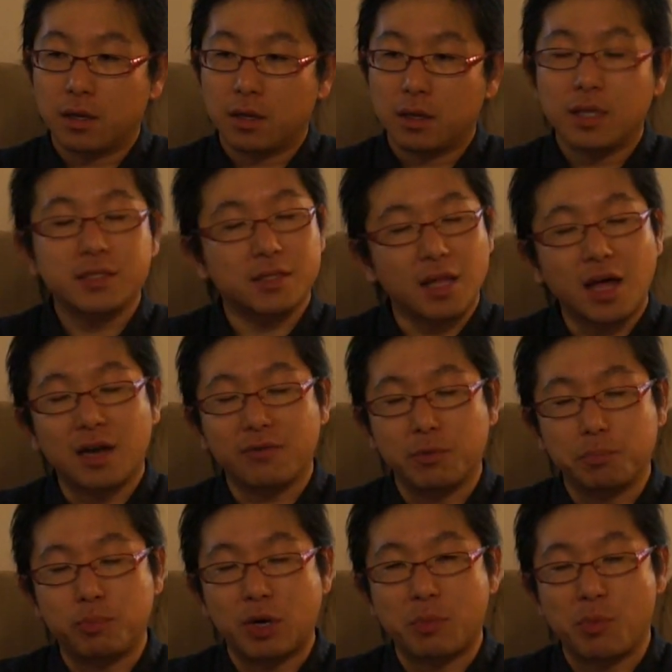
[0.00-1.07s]
There's a lot
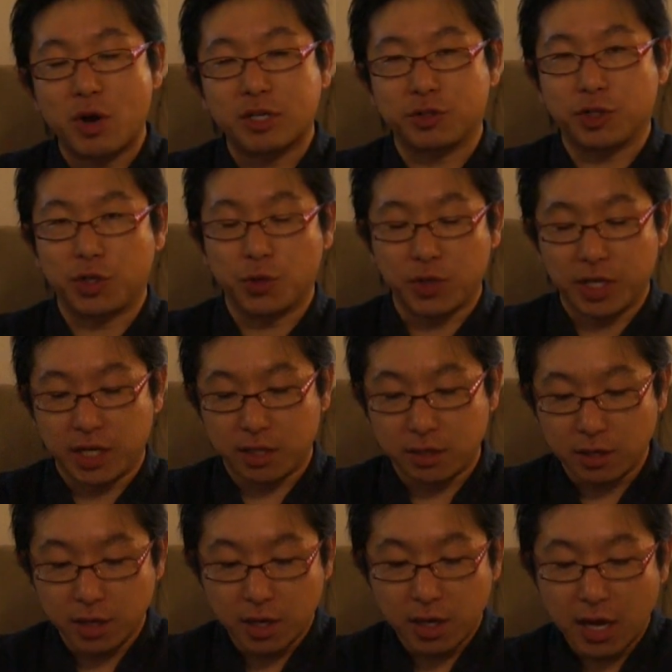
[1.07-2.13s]
of preparation you
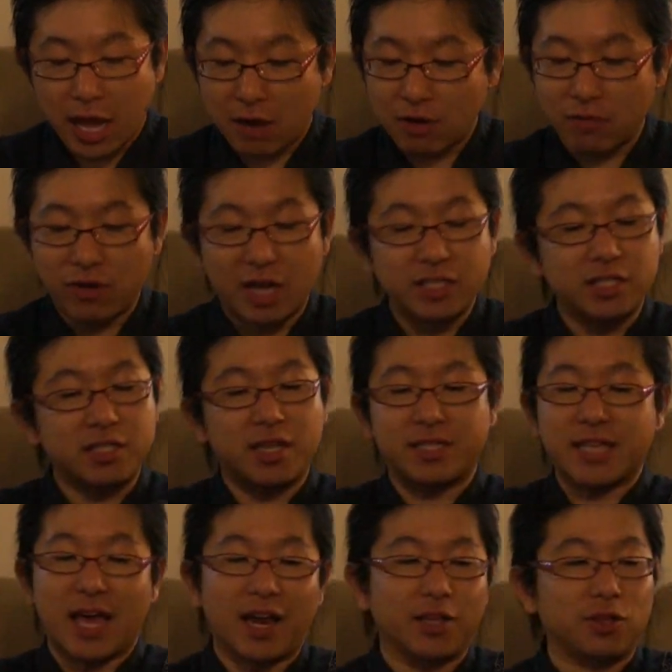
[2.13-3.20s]
need. However, I just
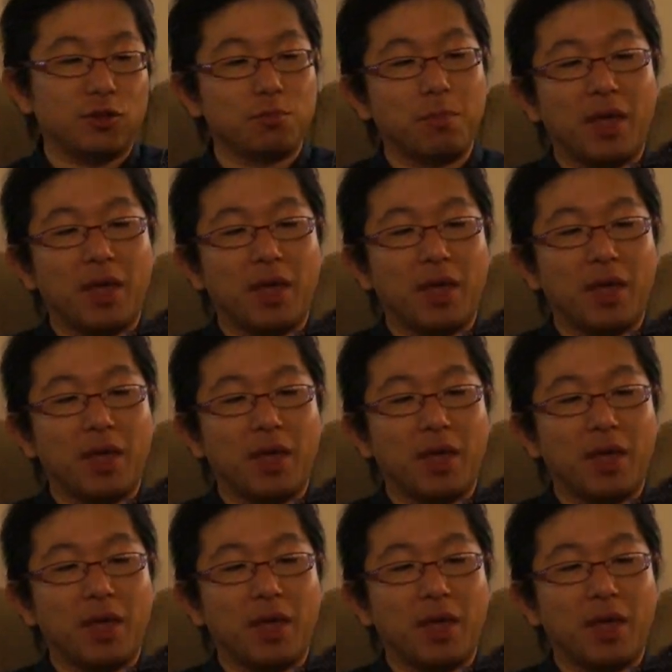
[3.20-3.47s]
decided to